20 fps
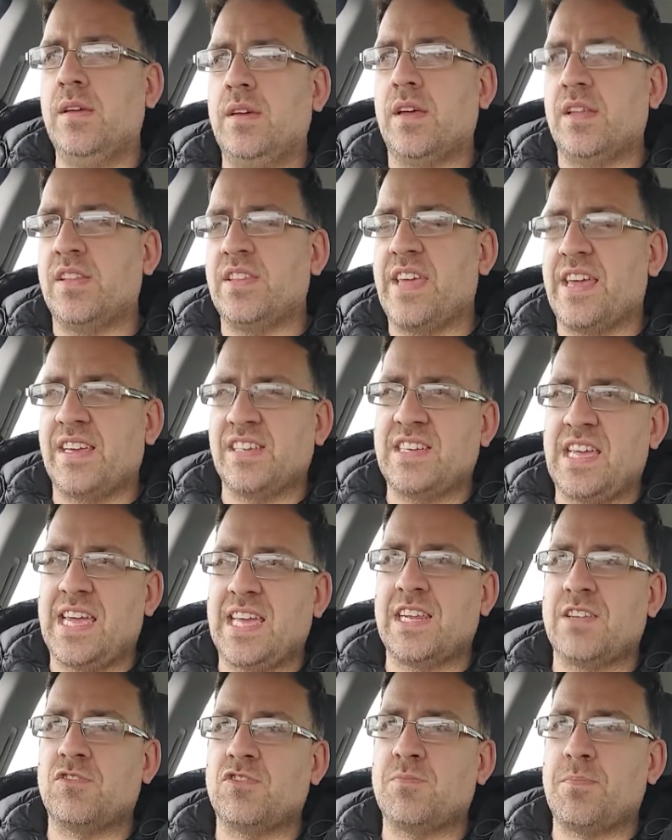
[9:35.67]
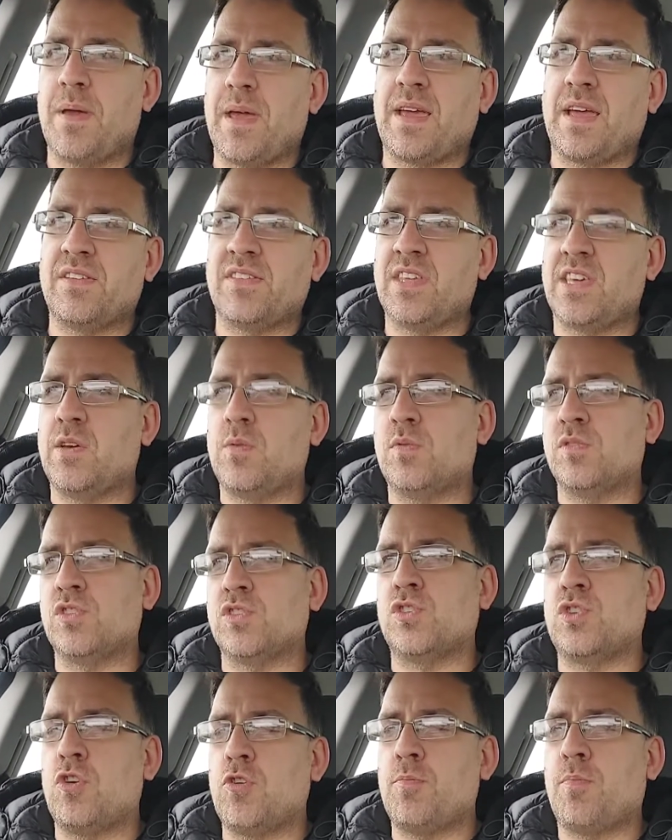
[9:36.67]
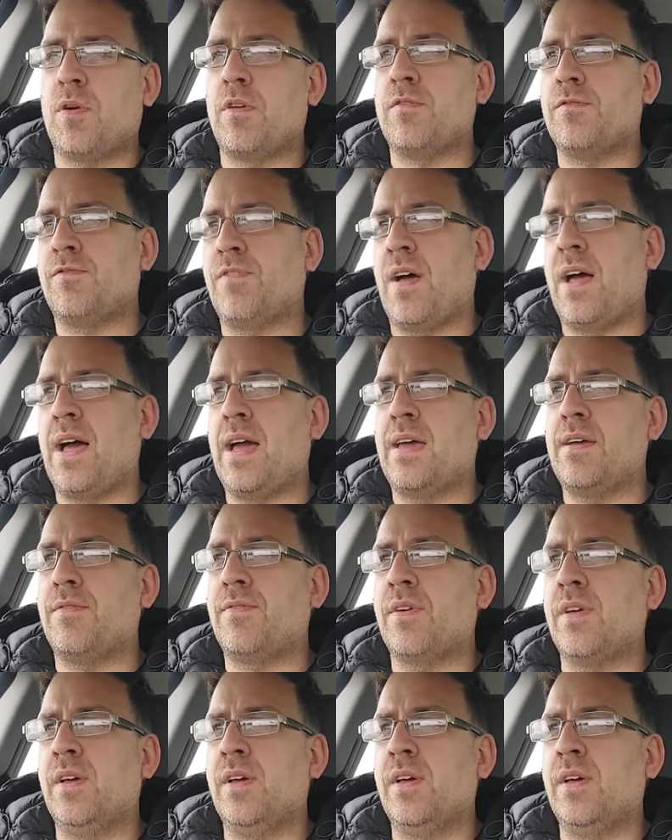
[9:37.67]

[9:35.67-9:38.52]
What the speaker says: in the executive spec. I think it was a 2.4